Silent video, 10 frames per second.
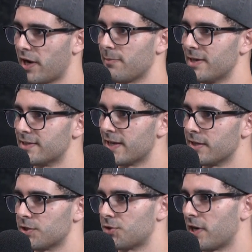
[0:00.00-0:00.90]
MND
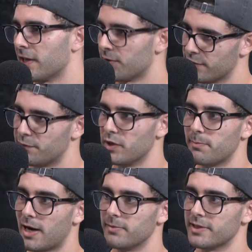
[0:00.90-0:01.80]
in Australia and the footy
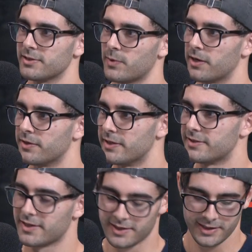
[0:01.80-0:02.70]
public as well. It is.